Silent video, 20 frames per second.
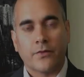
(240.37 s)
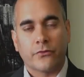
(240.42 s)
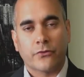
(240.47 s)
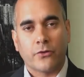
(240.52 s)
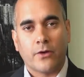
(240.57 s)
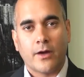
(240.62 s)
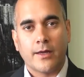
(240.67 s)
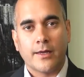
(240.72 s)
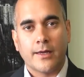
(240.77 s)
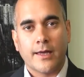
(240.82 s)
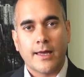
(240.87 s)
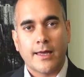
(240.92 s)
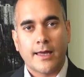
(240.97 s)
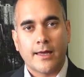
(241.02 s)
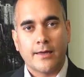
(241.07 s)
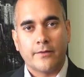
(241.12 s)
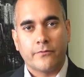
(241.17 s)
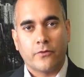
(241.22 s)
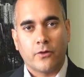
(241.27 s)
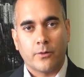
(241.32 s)
and so I
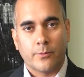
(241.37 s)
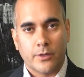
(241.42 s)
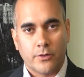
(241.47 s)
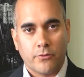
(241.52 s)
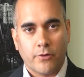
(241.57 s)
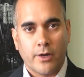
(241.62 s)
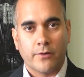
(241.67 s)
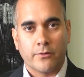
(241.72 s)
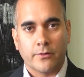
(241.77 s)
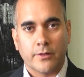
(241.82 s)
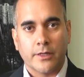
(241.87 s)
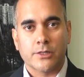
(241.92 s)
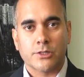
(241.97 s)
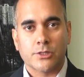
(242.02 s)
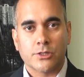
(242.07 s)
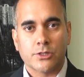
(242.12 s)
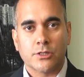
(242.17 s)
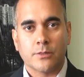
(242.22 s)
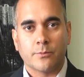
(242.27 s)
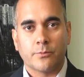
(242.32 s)
formed a great
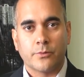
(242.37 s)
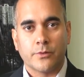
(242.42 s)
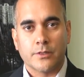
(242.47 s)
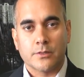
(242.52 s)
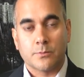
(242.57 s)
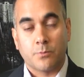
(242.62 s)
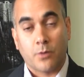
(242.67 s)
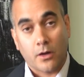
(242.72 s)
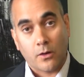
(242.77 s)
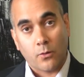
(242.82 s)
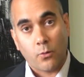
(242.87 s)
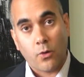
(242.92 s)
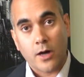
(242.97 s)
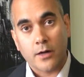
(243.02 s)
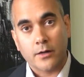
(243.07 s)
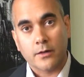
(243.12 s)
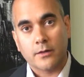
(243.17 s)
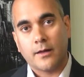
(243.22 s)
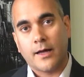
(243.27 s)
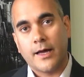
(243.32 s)
relationship with this bottled
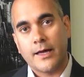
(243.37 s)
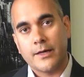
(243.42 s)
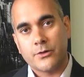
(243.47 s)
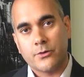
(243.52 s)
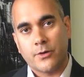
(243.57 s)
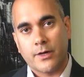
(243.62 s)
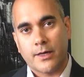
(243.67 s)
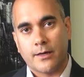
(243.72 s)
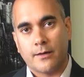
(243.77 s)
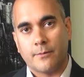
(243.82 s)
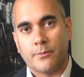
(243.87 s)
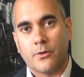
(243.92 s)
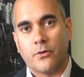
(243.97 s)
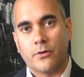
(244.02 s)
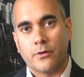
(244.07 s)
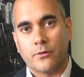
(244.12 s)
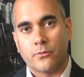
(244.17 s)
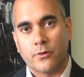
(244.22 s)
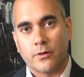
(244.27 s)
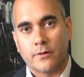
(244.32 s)
water client who I ended up
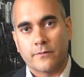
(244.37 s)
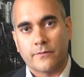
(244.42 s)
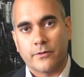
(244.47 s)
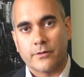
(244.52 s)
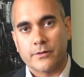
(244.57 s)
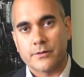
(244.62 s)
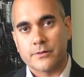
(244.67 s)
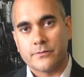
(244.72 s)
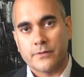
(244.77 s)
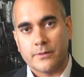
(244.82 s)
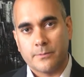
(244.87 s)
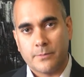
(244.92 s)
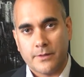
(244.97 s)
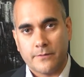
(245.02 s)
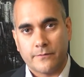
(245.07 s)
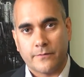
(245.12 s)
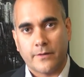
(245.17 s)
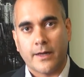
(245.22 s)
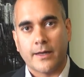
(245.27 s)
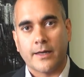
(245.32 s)
going to work for as VP
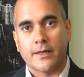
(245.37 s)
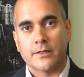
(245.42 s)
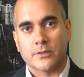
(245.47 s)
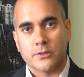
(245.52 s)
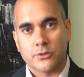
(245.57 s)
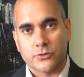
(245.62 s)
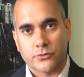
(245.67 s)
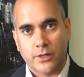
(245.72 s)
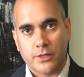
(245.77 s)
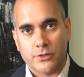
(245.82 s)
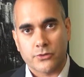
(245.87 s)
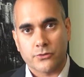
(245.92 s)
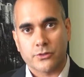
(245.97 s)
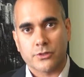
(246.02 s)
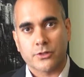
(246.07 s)
Finance and Treasurer.